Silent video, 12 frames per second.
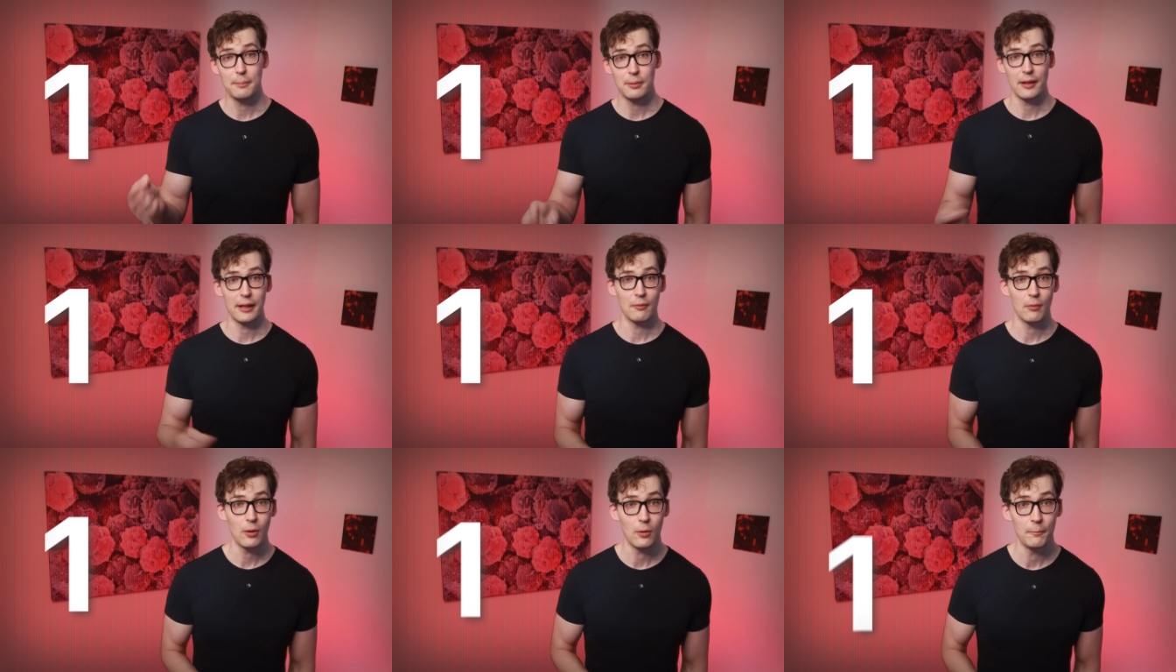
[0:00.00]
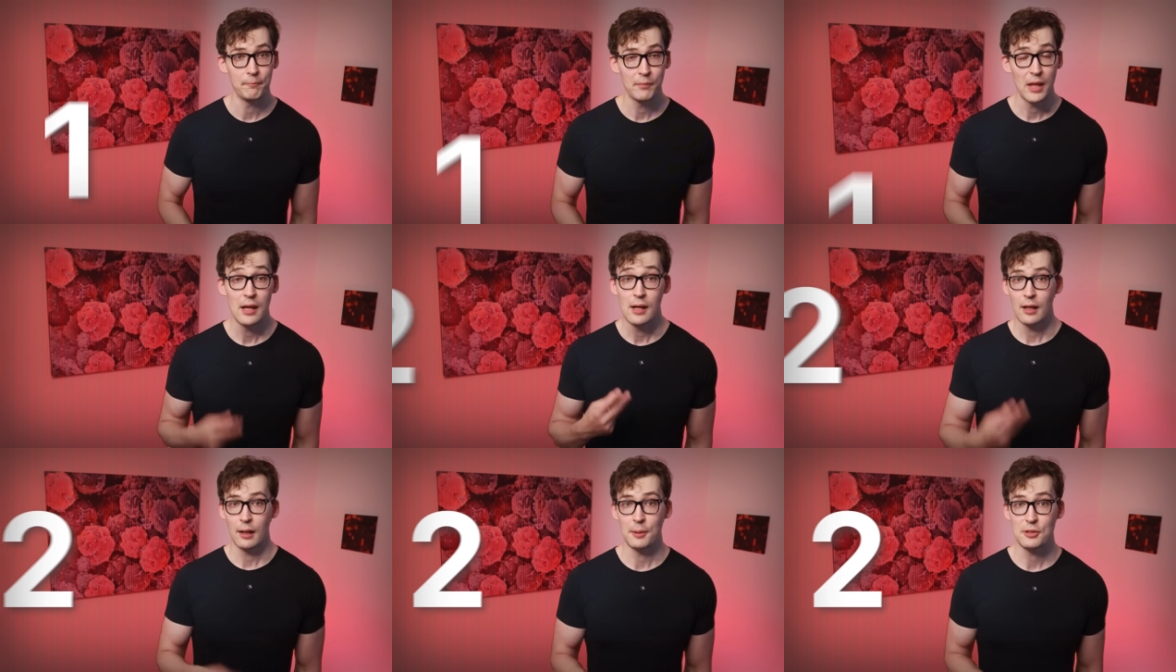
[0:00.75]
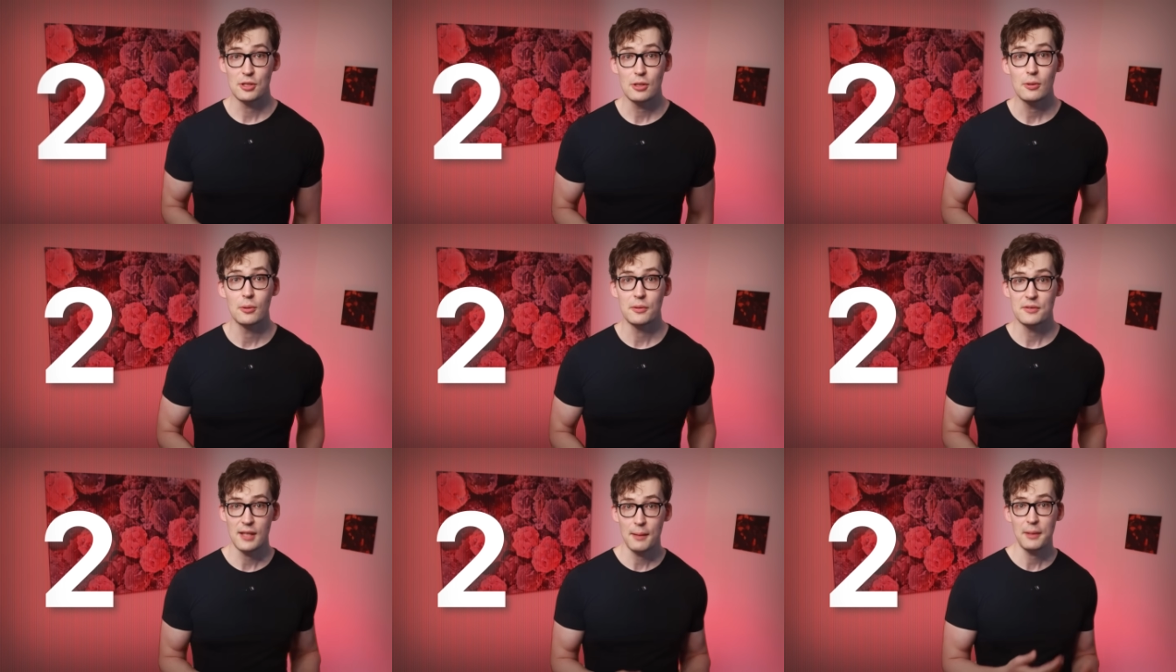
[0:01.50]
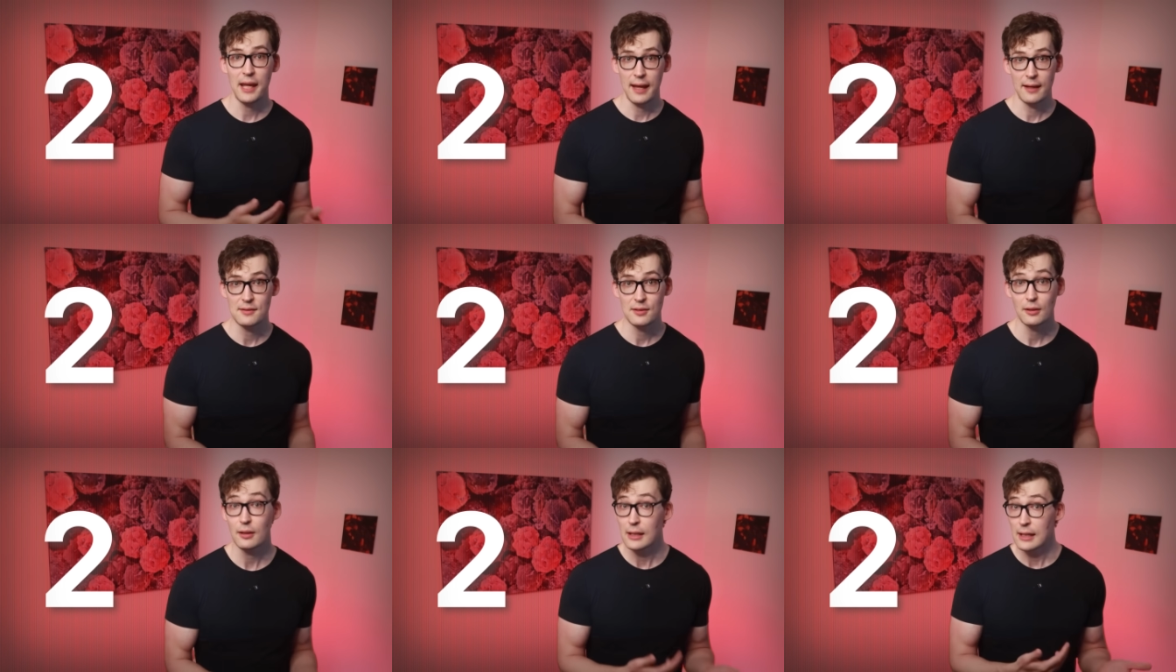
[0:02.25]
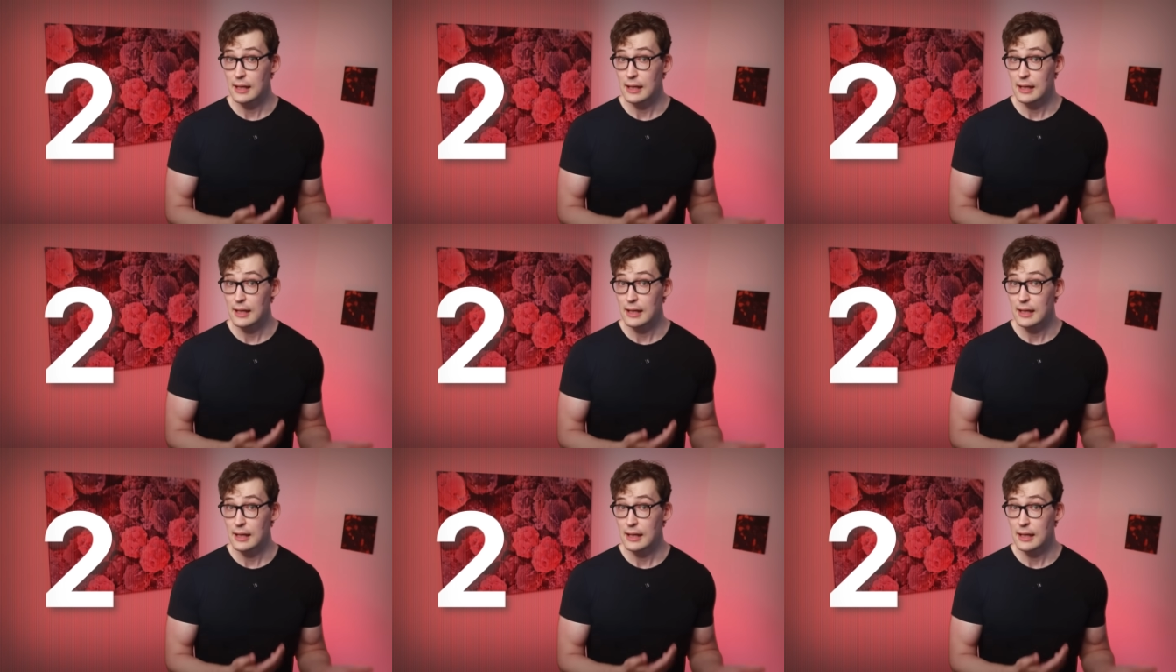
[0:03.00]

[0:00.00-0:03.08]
play a role. Number two, some cancer